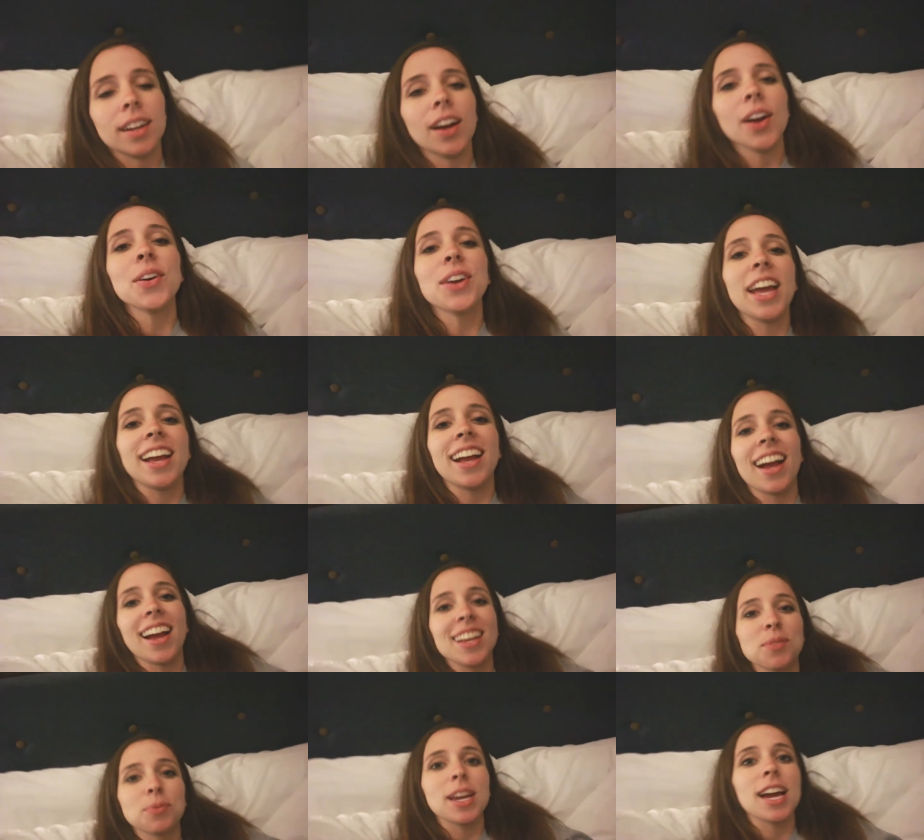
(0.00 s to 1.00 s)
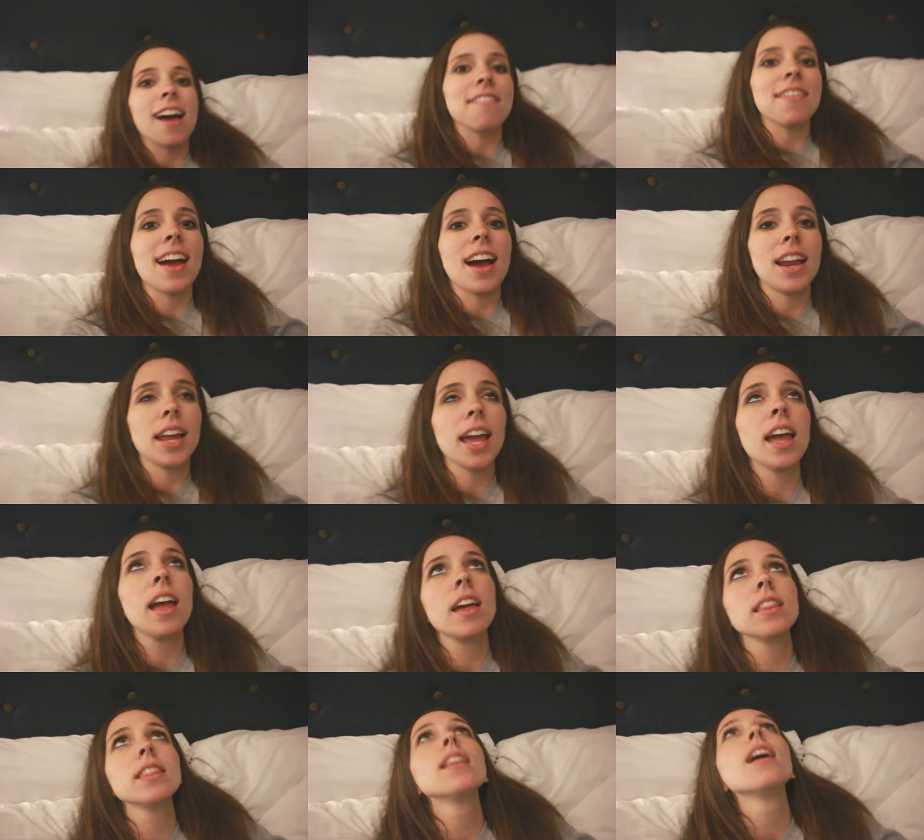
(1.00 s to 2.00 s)
Okay guys, we have had
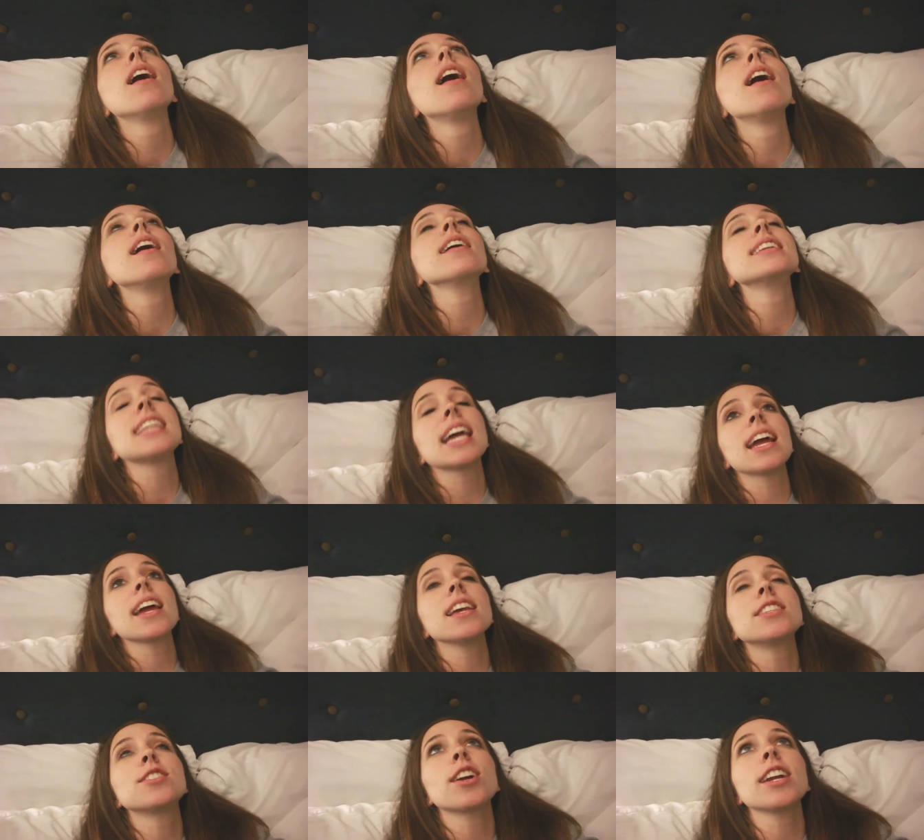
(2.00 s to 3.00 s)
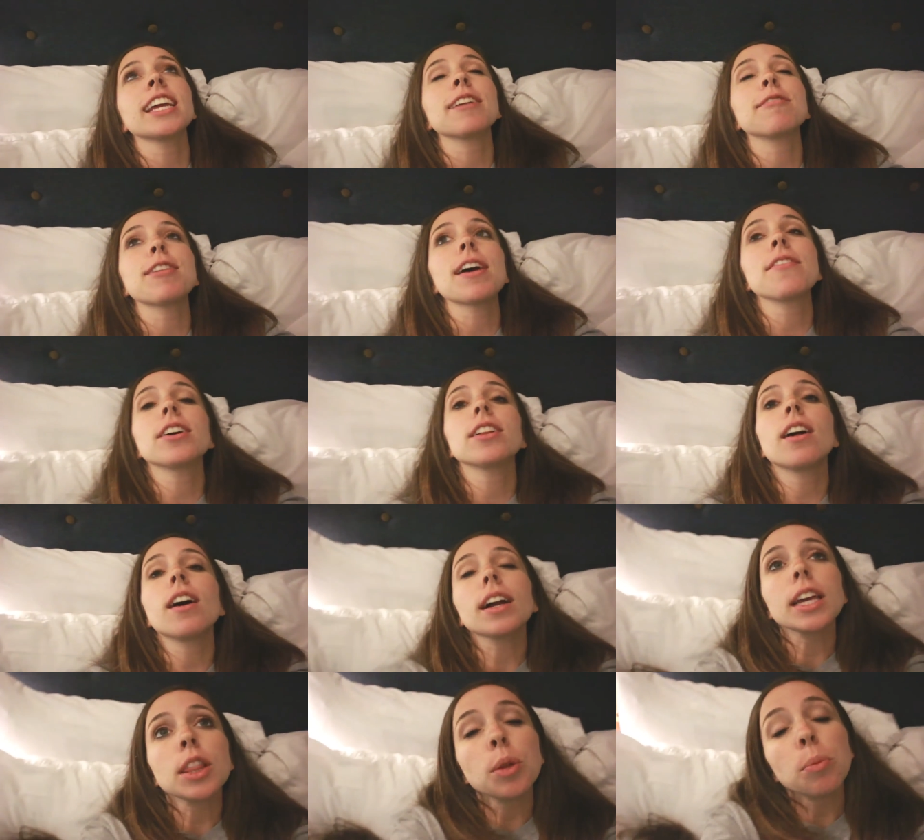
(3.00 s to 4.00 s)
a long day starting at five
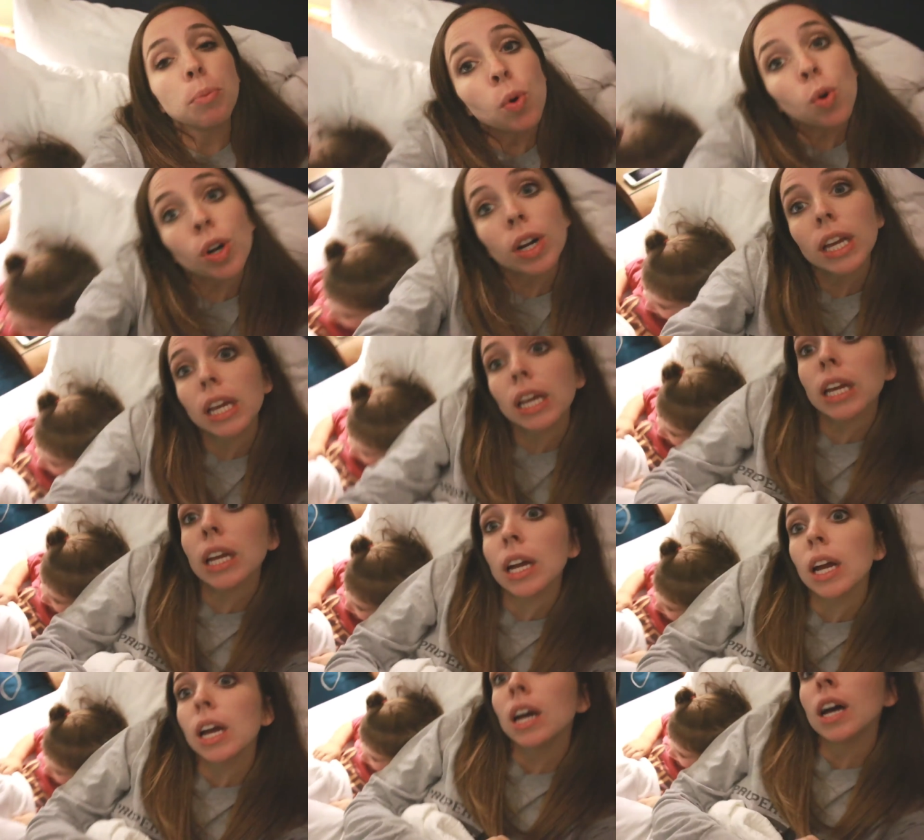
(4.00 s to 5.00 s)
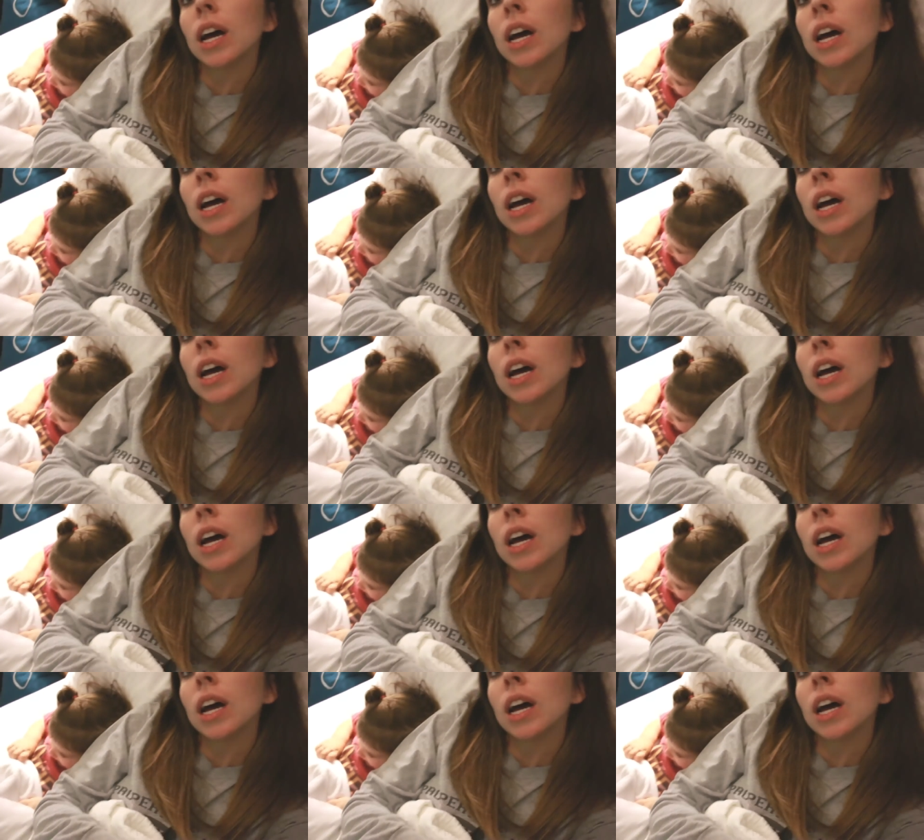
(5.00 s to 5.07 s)
o'clock in the morning,